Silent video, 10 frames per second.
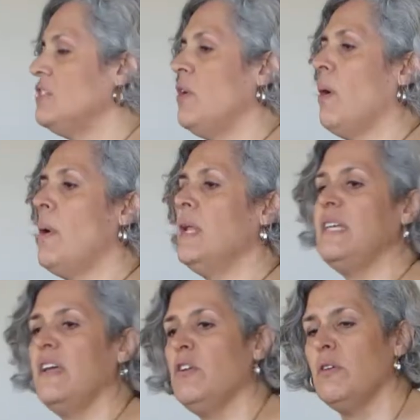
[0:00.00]
And so I want
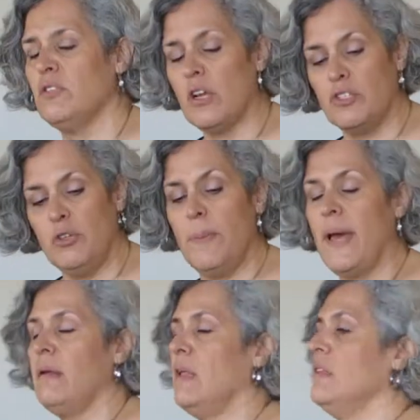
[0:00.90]
to talk to you
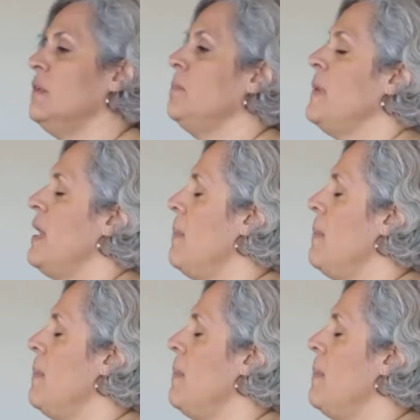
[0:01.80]
about a little bit